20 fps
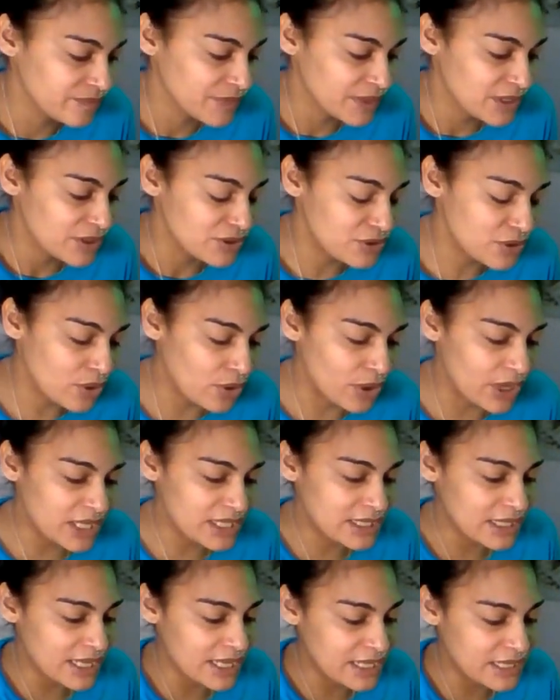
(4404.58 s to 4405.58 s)
So it's
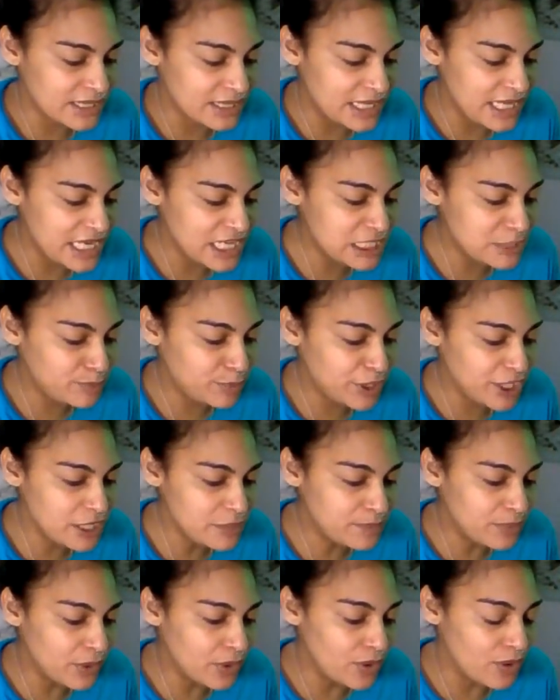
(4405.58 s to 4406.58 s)
like these
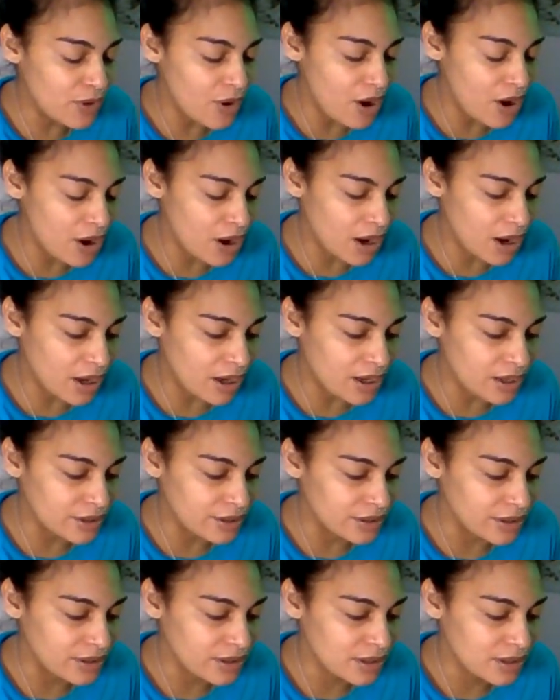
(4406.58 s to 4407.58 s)
people are
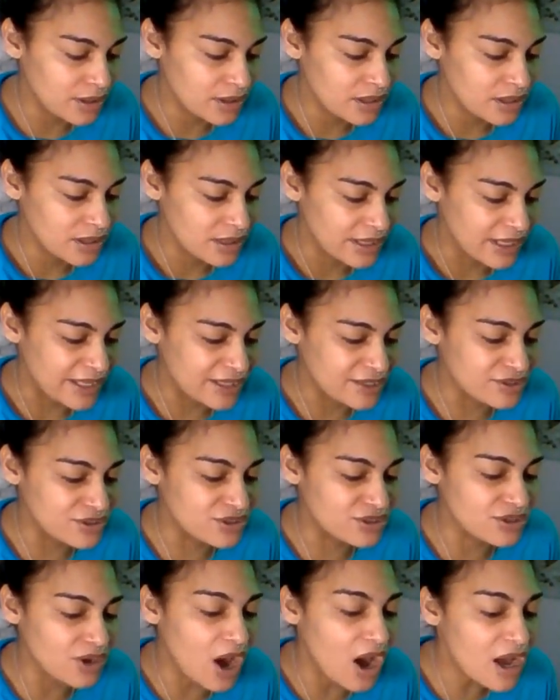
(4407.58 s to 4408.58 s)

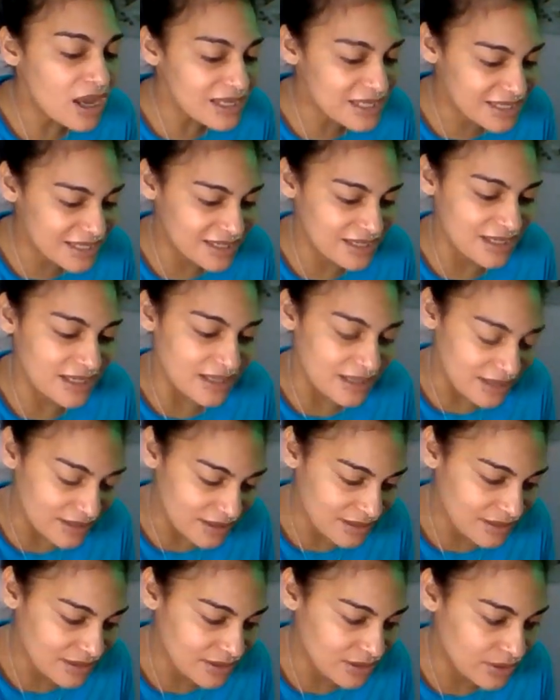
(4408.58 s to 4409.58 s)
exhausted,
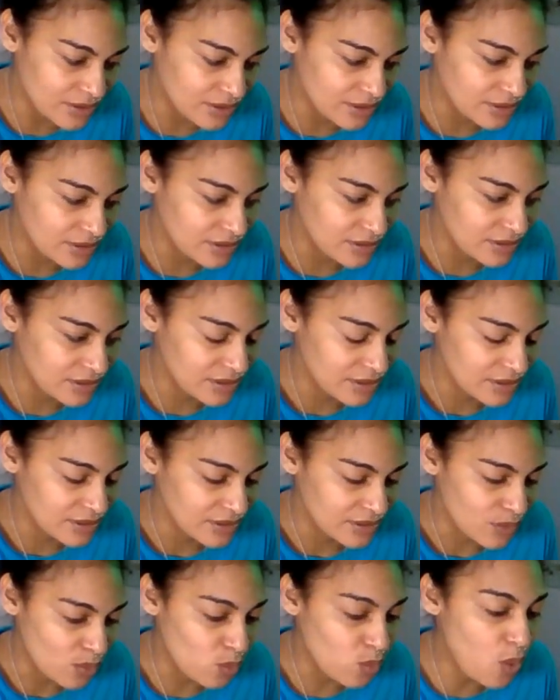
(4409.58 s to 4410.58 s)

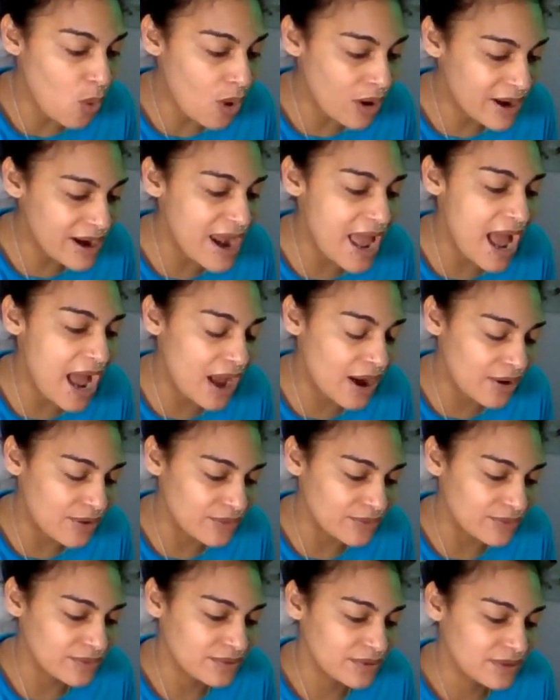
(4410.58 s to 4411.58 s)
worn out
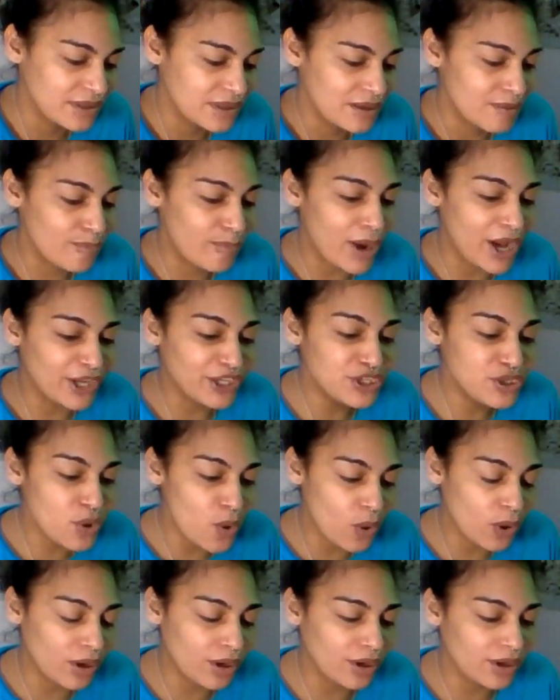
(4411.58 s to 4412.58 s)
by
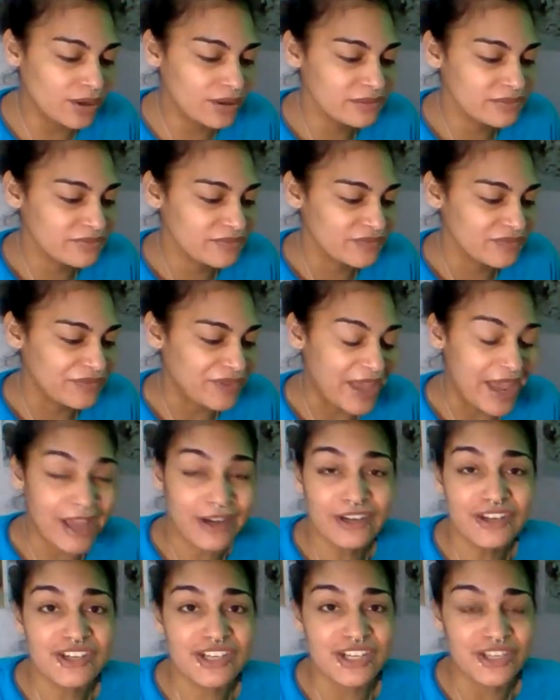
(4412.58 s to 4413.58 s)
your
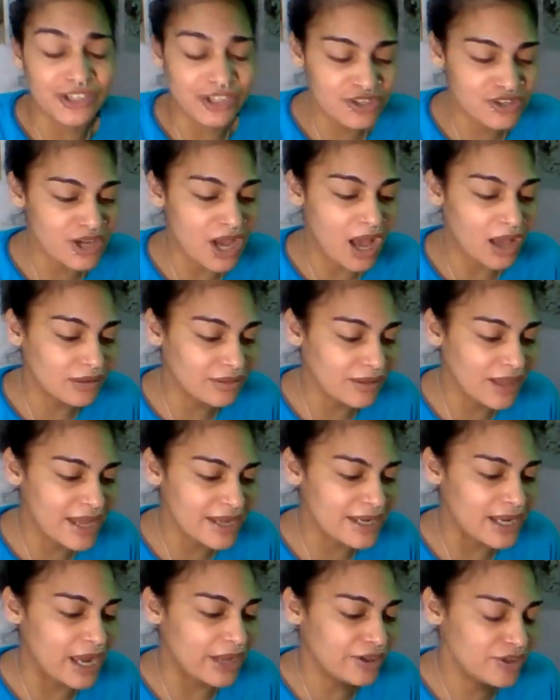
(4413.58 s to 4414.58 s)
energy, your
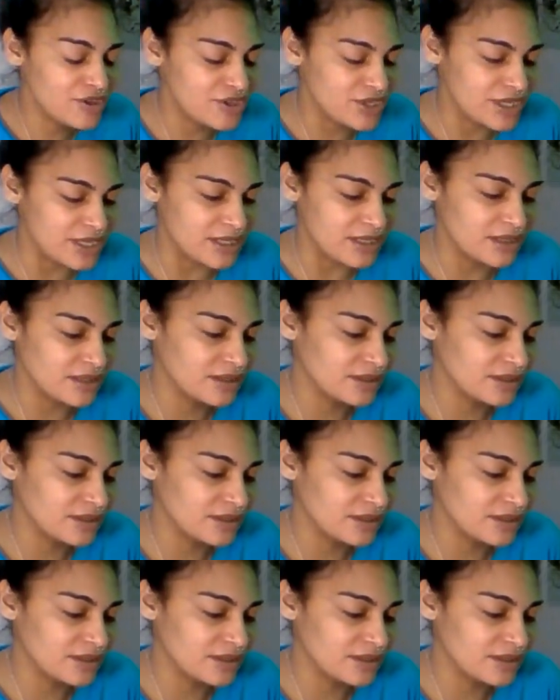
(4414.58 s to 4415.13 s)
childlike energy.